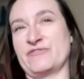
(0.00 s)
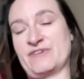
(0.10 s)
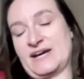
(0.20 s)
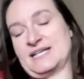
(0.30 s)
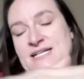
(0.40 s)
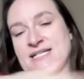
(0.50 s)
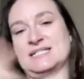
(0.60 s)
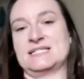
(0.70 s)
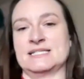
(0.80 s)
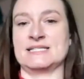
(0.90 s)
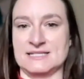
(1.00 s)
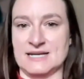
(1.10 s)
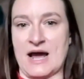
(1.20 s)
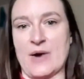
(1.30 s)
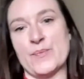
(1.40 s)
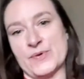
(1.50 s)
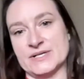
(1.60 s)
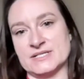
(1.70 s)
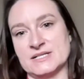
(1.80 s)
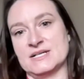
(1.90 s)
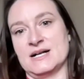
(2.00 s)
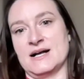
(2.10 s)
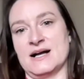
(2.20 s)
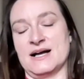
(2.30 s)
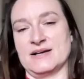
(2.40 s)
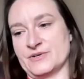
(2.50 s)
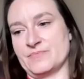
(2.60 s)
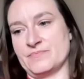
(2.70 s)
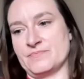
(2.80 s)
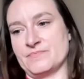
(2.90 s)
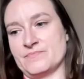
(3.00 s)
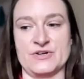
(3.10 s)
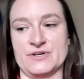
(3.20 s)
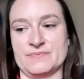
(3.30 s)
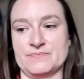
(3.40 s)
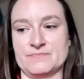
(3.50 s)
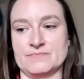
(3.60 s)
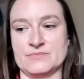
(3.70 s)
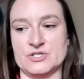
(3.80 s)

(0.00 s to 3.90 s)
provide a consistent output for either your